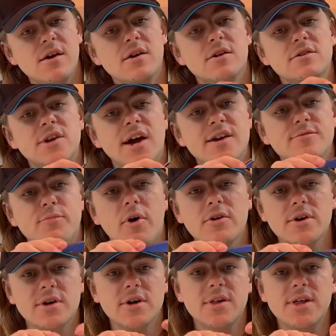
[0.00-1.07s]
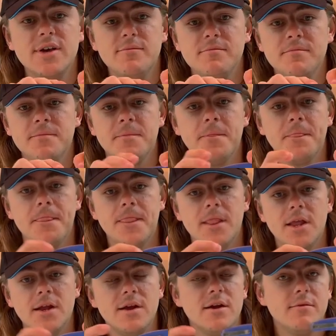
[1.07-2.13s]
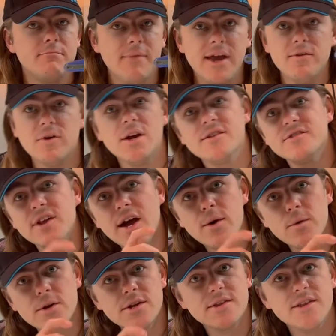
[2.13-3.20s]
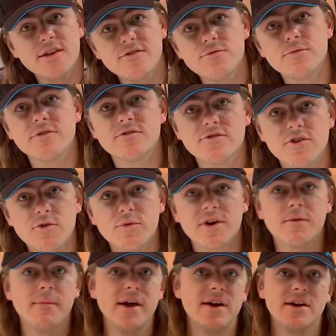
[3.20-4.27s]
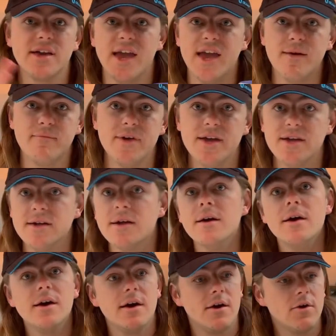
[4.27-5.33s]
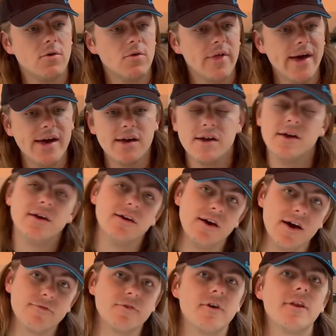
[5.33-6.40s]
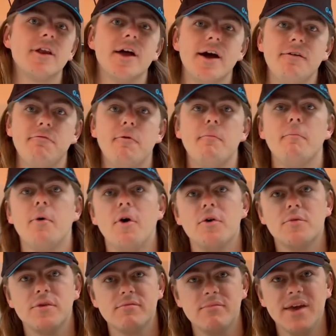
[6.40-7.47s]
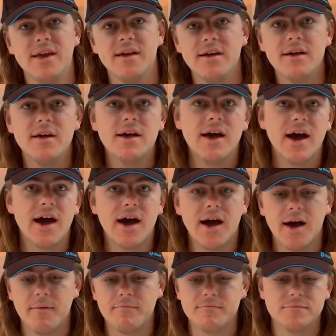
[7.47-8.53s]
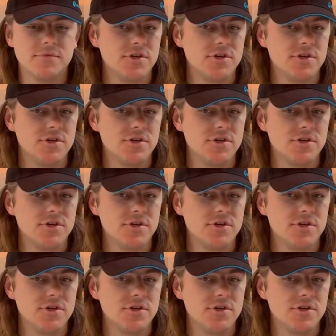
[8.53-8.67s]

nice pocket clip. Main reason I wanted this was so when I'm out camping and all that, I've got a knife on board with me. Can